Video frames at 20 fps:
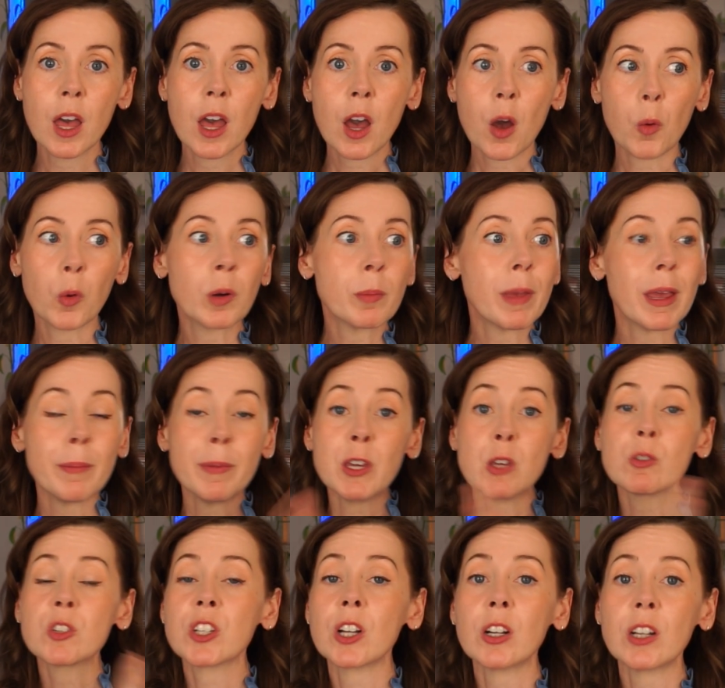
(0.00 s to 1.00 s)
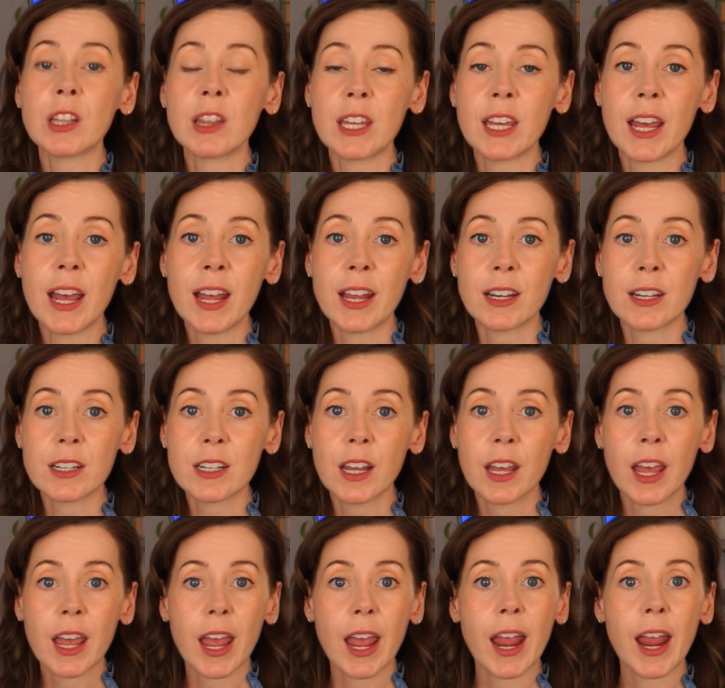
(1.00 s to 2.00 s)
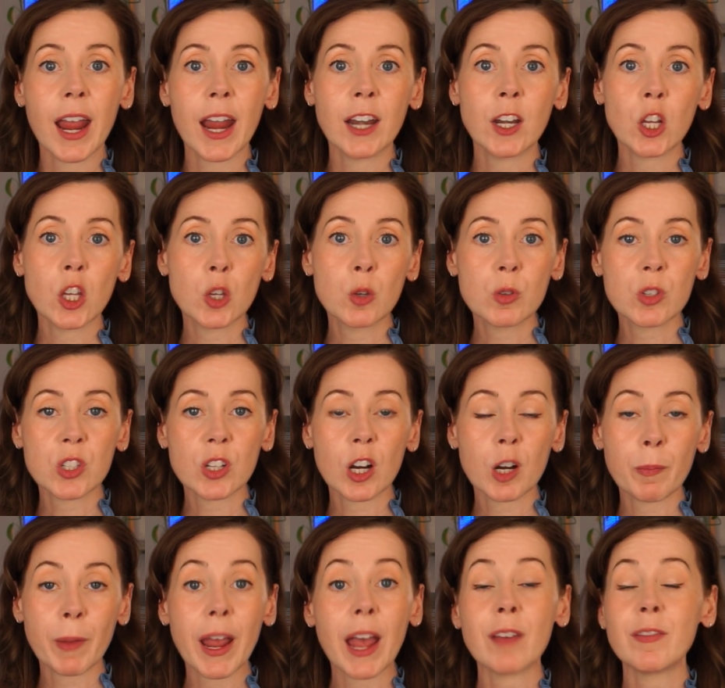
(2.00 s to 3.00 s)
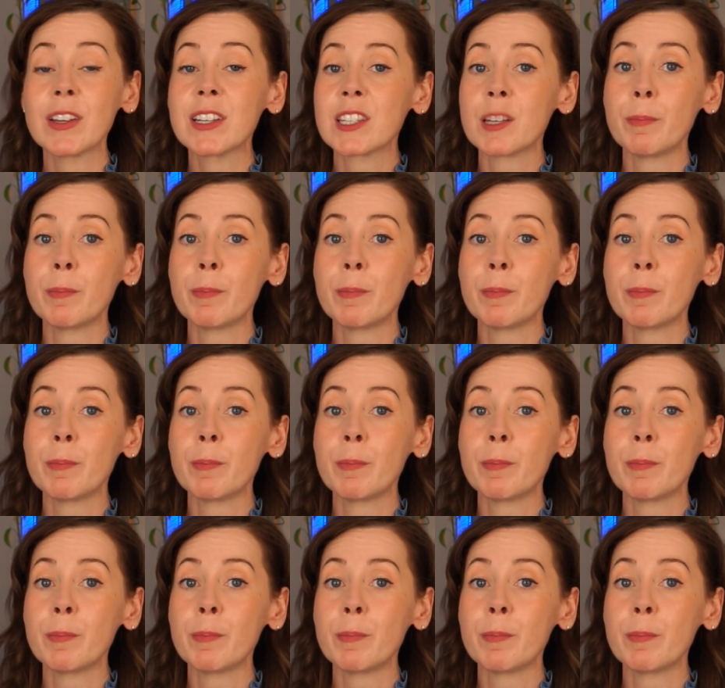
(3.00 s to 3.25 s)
Or maybe you start at the end and you start by having some